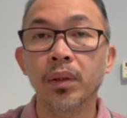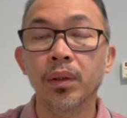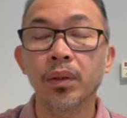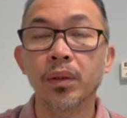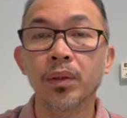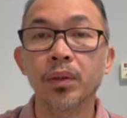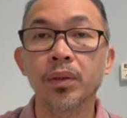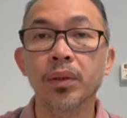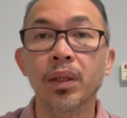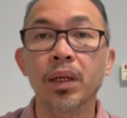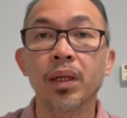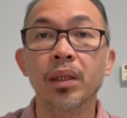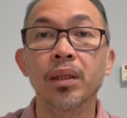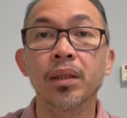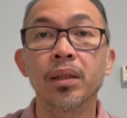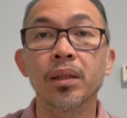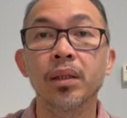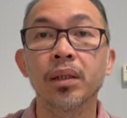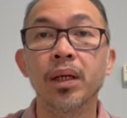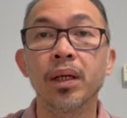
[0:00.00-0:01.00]
Those
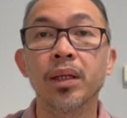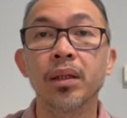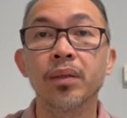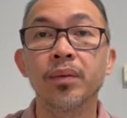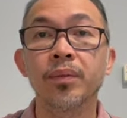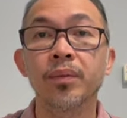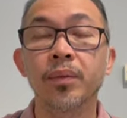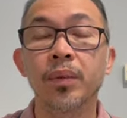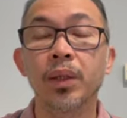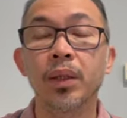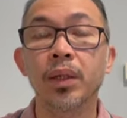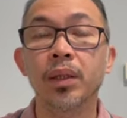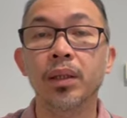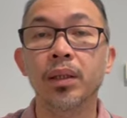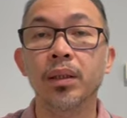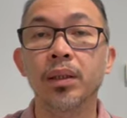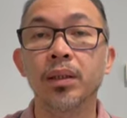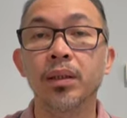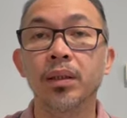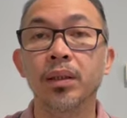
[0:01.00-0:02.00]
kind
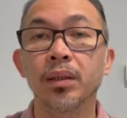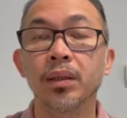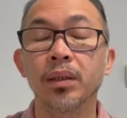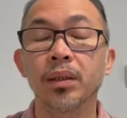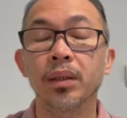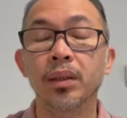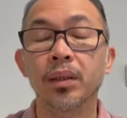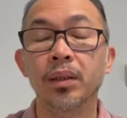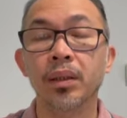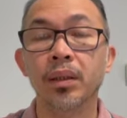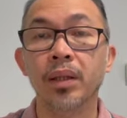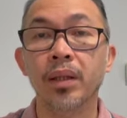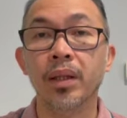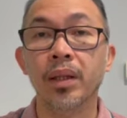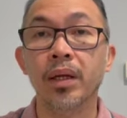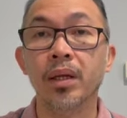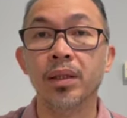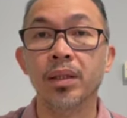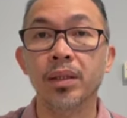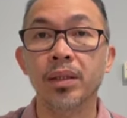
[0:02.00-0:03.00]
of
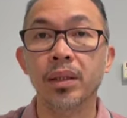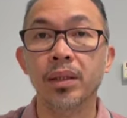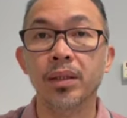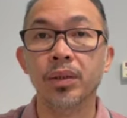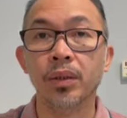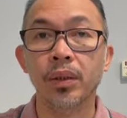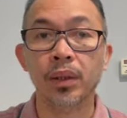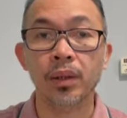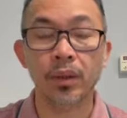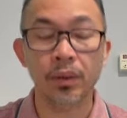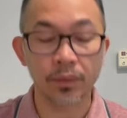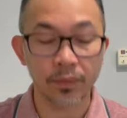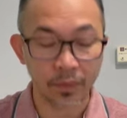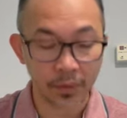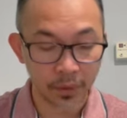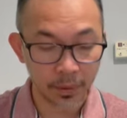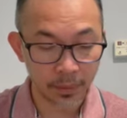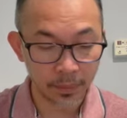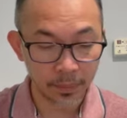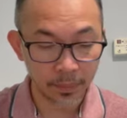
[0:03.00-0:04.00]
things that you can offer.